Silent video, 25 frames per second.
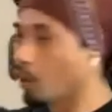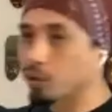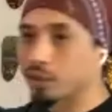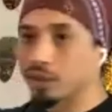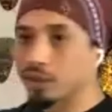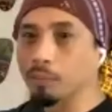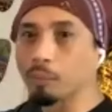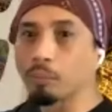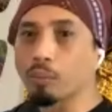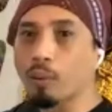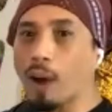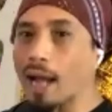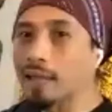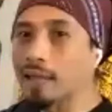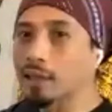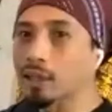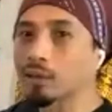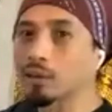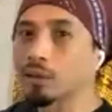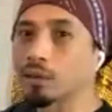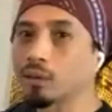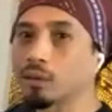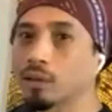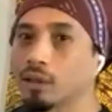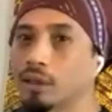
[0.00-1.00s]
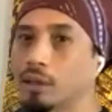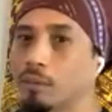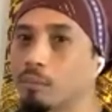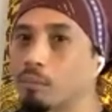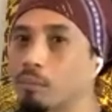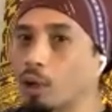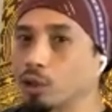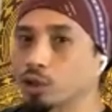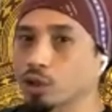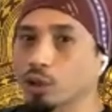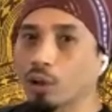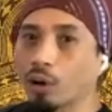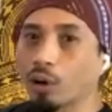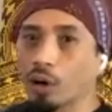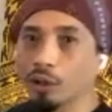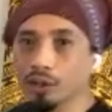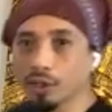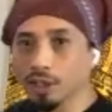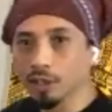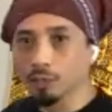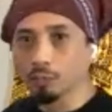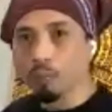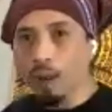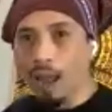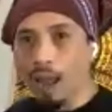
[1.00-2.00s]
know some practical martial
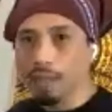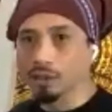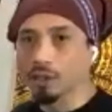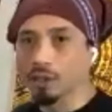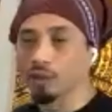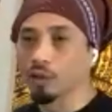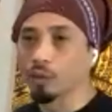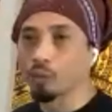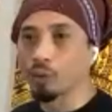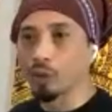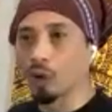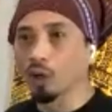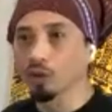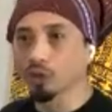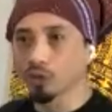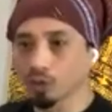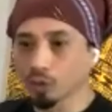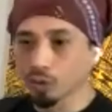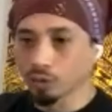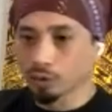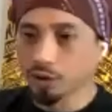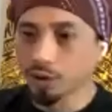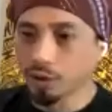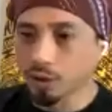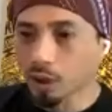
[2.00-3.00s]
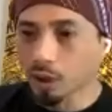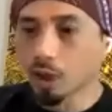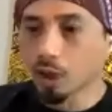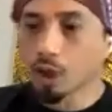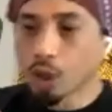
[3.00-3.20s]
arts is practical. We also know there's